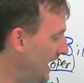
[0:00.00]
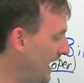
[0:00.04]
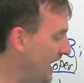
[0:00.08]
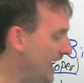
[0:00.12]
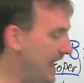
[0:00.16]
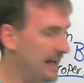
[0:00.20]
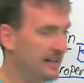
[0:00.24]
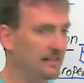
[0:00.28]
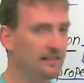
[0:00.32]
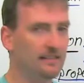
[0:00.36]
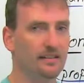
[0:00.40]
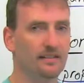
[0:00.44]

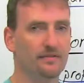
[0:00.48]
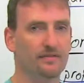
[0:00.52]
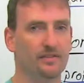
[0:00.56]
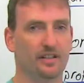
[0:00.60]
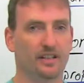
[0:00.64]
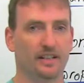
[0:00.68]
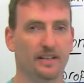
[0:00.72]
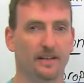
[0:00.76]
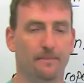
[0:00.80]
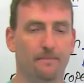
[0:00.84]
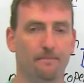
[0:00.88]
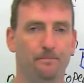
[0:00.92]

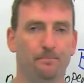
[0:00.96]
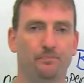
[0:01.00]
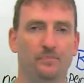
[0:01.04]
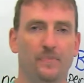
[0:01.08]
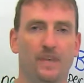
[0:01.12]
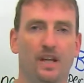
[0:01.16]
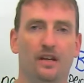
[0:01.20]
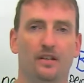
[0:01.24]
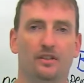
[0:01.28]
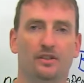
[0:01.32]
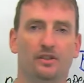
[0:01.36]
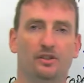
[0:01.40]
Activity,
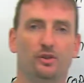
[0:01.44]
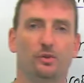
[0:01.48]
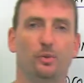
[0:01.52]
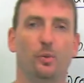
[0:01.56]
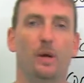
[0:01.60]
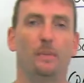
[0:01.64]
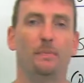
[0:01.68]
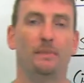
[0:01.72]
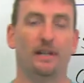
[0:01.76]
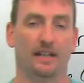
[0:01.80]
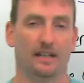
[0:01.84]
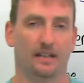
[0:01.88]

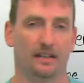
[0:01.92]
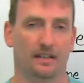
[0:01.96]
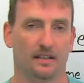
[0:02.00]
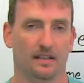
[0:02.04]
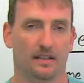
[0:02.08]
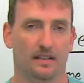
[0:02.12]
swimming.